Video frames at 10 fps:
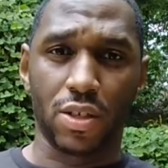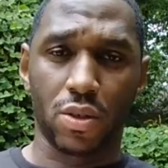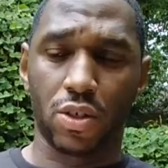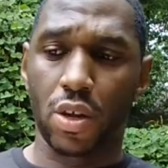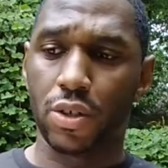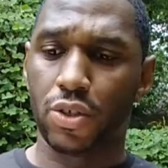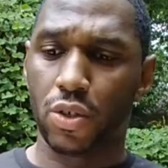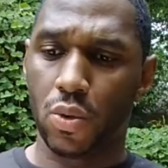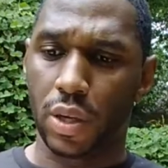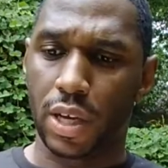He's going to start
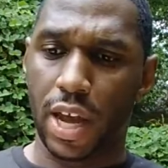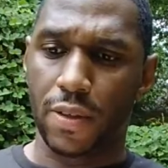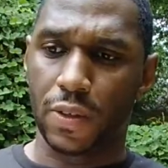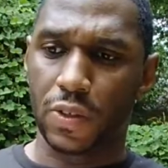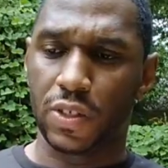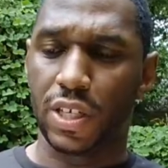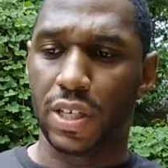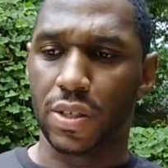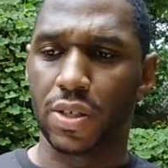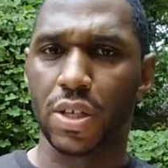showing how the
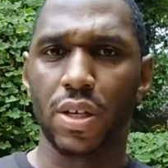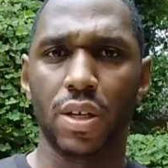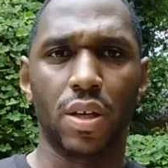sins